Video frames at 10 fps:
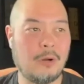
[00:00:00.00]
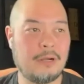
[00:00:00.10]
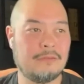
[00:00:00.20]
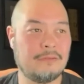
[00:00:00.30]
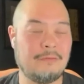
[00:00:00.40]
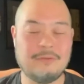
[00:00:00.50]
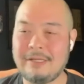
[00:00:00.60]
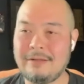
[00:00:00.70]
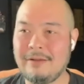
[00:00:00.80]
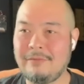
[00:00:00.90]
bar is
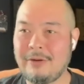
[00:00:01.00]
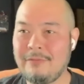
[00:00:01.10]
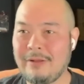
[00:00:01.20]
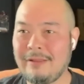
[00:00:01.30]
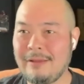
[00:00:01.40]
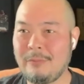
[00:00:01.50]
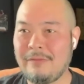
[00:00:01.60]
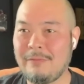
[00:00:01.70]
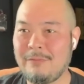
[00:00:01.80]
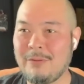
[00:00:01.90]
definitely a very fun thing. We
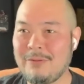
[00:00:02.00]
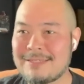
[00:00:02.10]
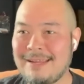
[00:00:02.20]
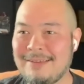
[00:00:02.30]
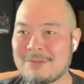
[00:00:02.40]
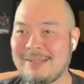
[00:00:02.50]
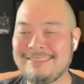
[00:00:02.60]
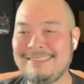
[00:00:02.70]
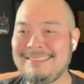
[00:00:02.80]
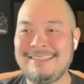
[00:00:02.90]
have a few in this town as well.